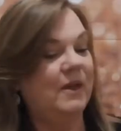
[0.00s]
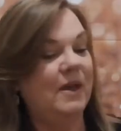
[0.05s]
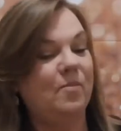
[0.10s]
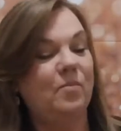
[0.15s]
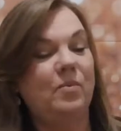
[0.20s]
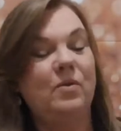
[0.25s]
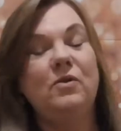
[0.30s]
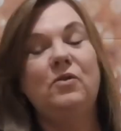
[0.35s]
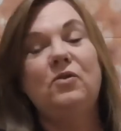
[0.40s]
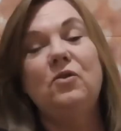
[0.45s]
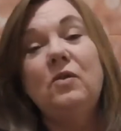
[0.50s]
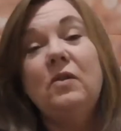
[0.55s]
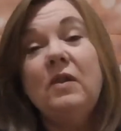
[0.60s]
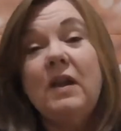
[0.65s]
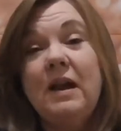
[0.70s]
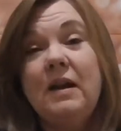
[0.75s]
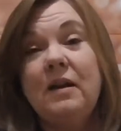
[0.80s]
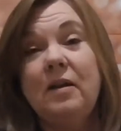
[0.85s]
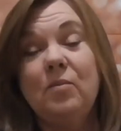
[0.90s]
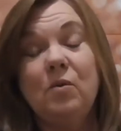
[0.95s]
with that purchase,
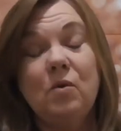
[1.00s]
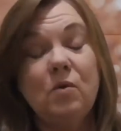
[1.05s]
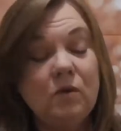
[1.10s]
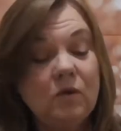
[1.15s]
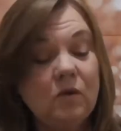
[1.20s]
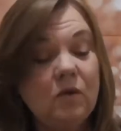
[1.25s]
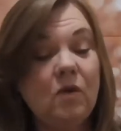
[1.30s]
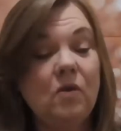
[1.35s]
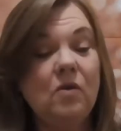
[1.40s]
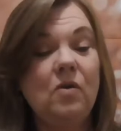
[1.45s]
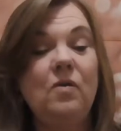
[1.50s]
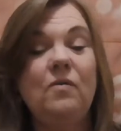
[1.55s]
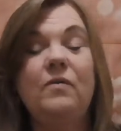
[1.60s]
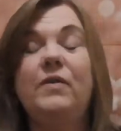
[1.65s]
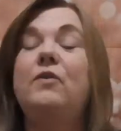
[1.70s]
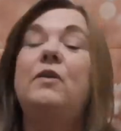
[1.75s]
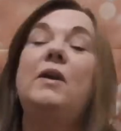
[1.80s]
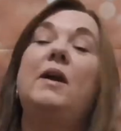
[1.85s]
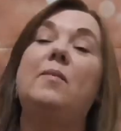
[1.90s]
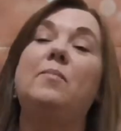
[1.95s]
and I'm also
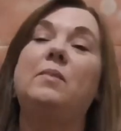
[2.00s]
very